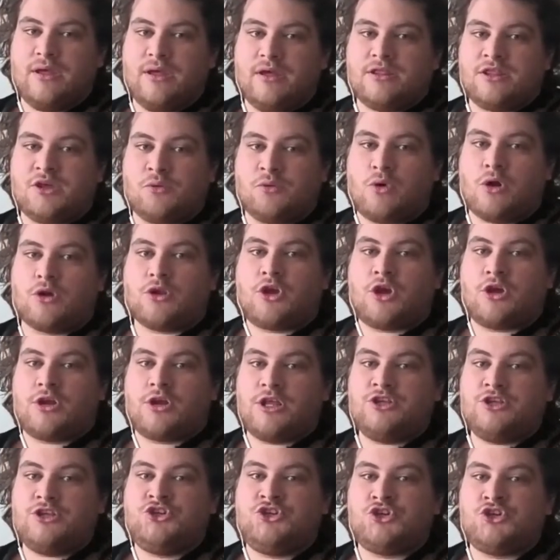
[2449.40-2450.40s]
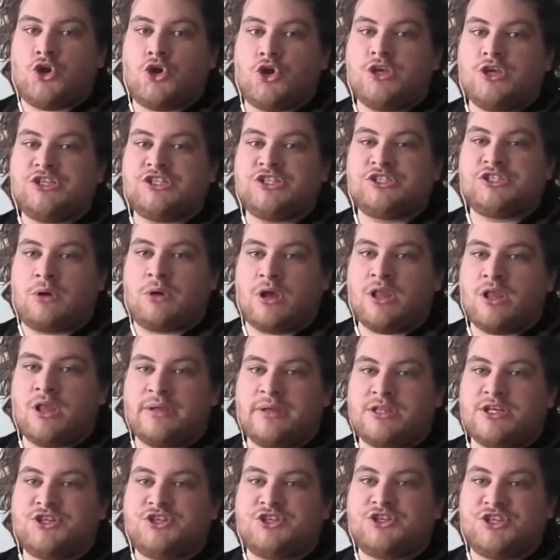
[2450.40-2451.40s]
that one can enjoy swallowing
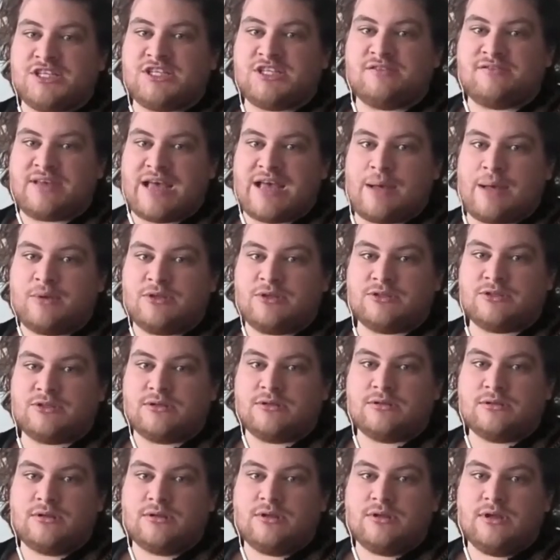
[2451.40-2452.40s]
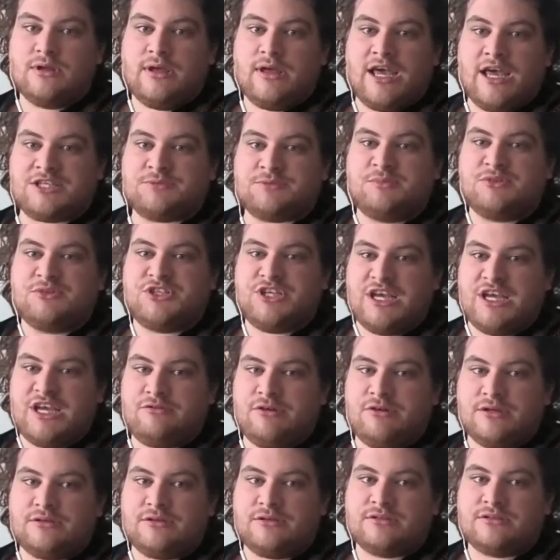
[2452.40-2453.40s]
the shit of capital, its
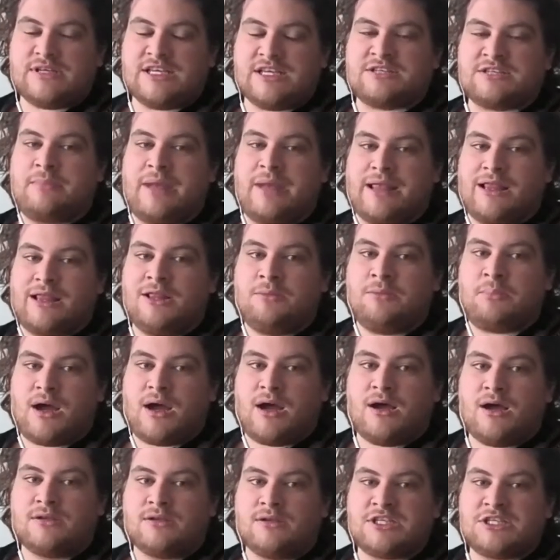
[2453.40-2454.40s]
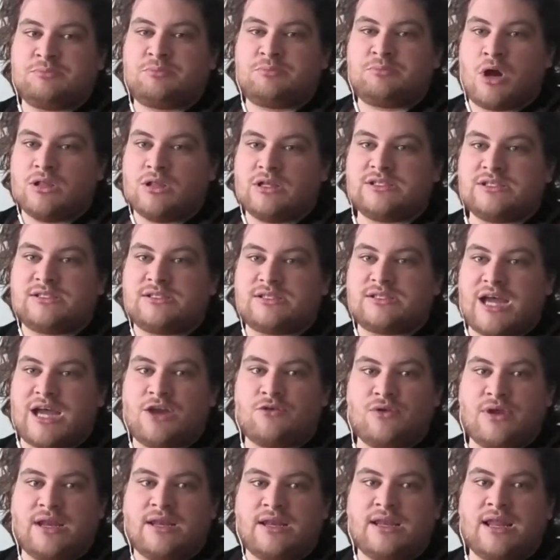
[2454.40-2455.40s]
materials, its metal bars, its
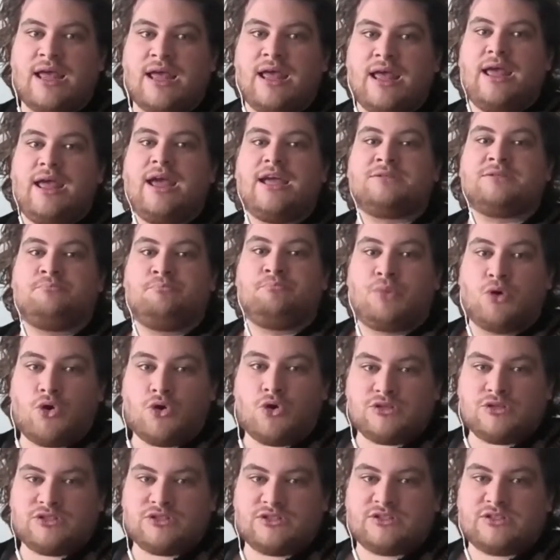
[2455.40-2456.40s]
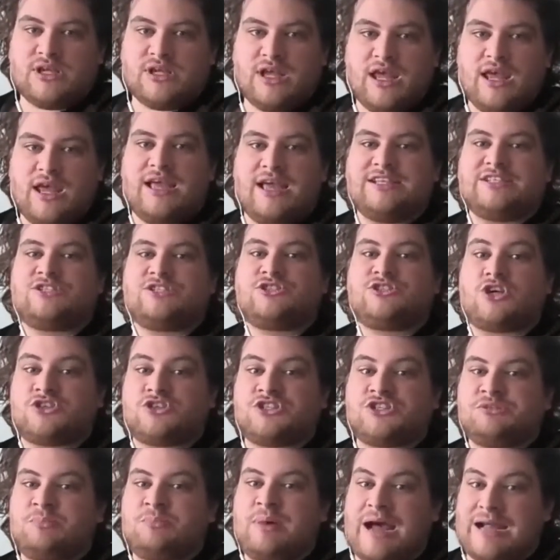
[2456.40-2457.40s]
polystyrene, its books, its
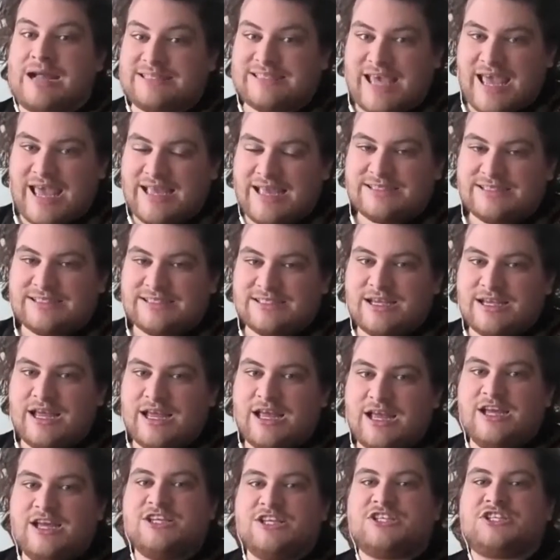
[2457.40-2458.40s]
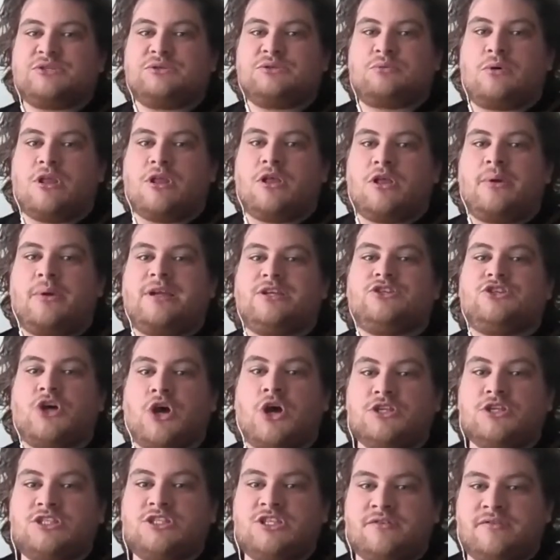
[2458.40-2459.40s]
sausage pates, swallowing
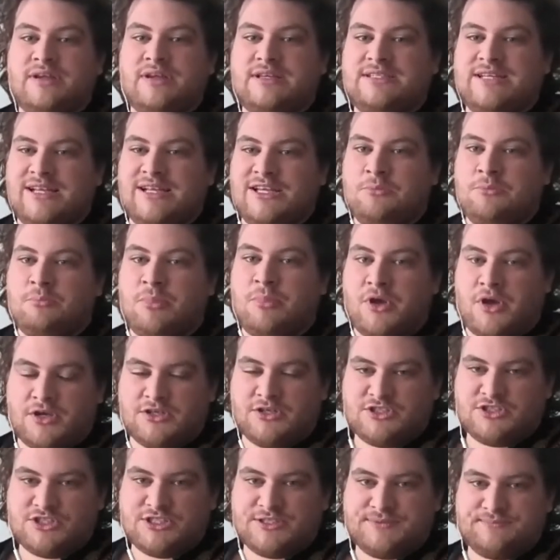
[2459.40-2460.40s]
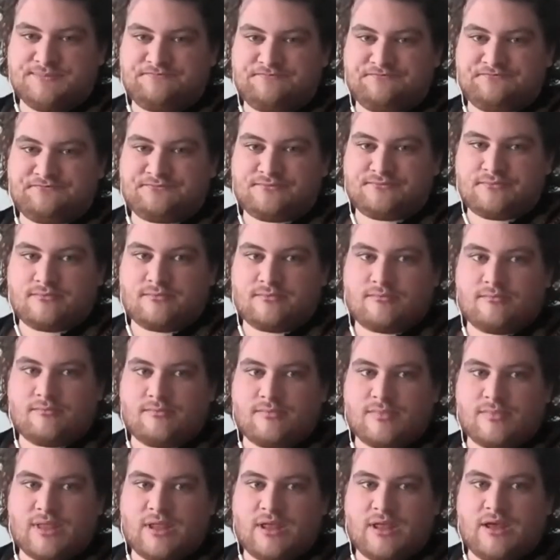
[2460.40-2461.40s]
tons of it till you burst.
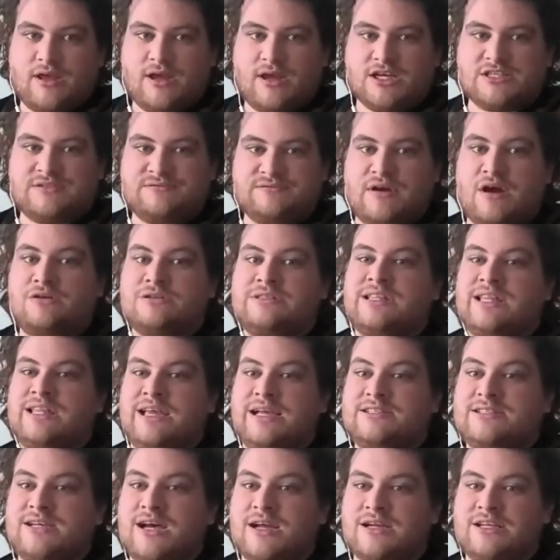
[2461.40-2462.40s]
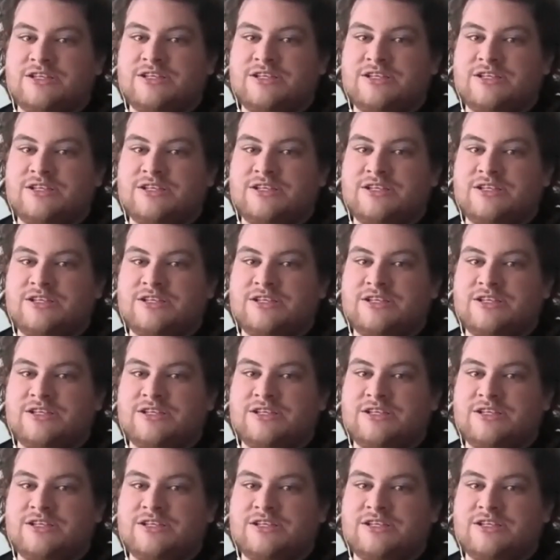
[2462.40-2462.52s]
As far as Lyotard is